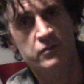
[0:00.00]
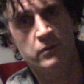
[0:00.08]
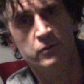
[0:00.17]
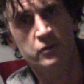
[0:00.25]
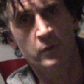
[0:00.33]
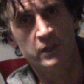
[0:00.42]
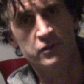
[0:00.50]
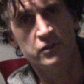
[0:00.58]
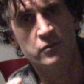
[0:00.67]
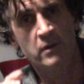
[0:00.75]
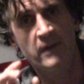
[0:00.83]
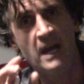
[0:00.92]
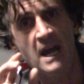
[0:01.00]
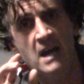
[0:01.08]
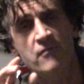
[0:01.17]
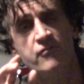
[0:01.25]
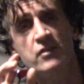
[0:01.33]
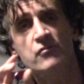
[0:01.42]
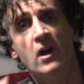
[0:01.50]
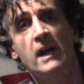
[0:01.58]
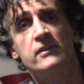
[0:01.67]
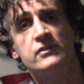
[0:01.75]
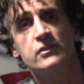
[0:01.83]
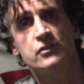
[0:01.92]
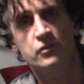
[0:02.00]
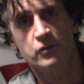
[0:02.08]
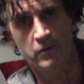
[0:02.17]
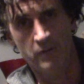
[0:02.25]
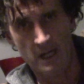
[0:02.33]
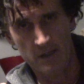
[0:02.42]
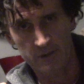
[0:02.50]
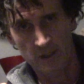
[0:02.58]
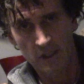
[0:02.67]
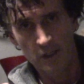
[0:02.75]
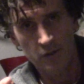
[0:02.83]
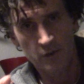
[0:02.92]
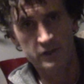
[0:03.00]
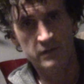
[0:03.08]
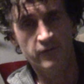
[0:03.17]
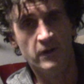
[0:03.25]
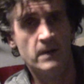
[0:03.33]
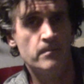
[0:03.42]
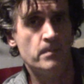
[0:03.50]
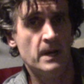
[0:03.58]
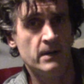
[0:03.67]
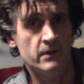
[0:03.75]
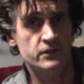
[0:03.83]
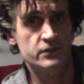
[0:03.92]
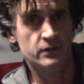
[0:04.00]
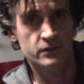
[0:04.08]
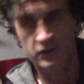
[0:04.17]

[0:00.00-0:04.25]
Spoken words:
you those questions, you have every right to turn around, not to feel embarrassed, not to